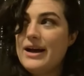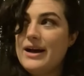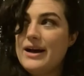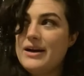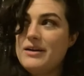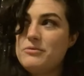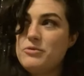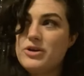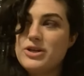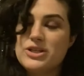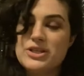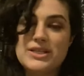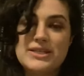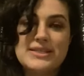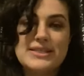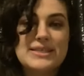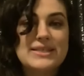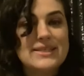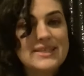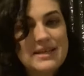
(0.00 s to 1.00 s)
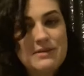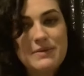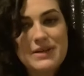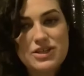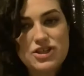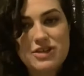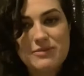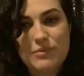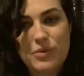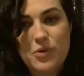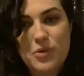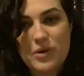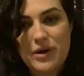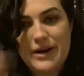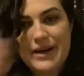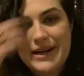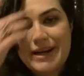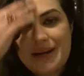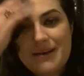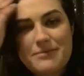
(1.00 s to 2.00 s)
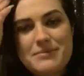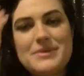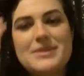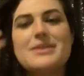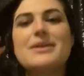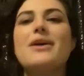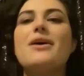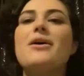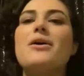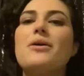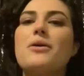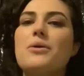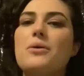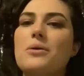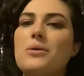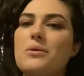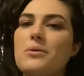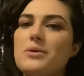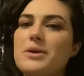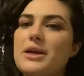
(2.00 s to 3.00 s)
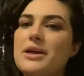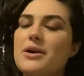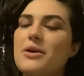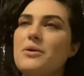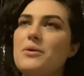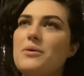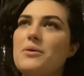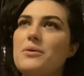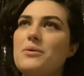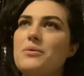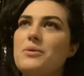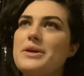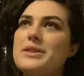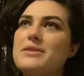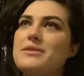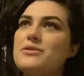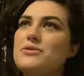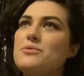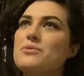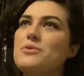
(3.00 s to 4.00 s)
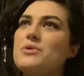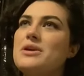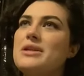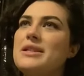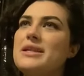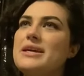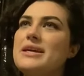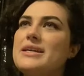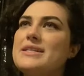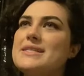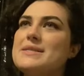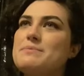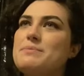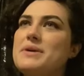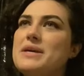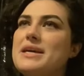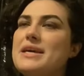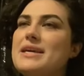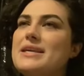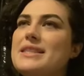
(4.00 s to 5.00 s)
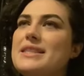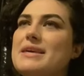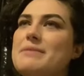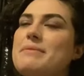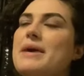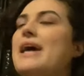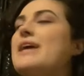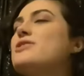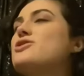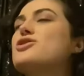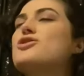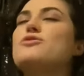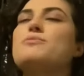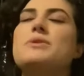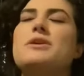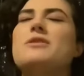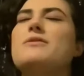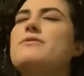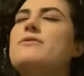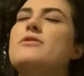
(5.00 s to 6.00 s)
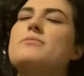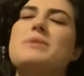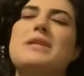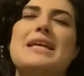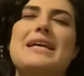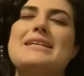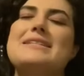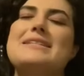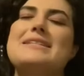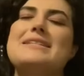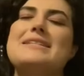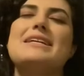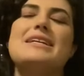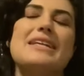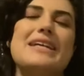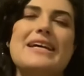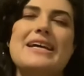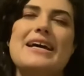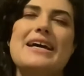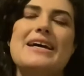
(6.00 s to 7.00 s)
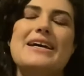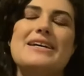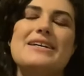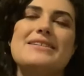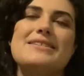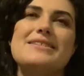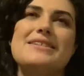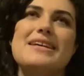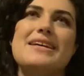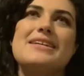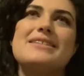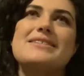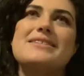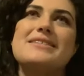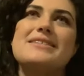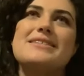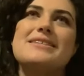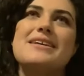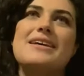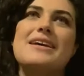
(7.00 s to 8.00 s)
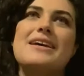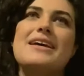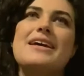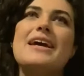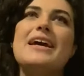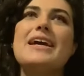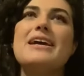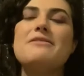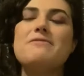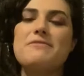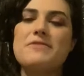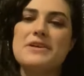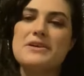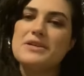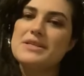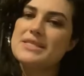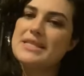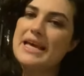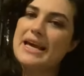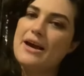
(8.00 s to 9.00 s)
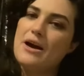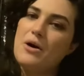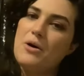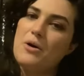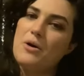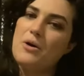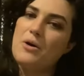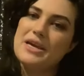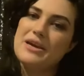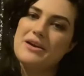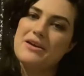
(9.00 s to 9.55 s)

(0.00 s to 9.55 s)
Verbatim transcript: um, which is the Sea Witch Emporium. So, you know, with New Orleans being the magical, beautiful place that it is, it's it feels like home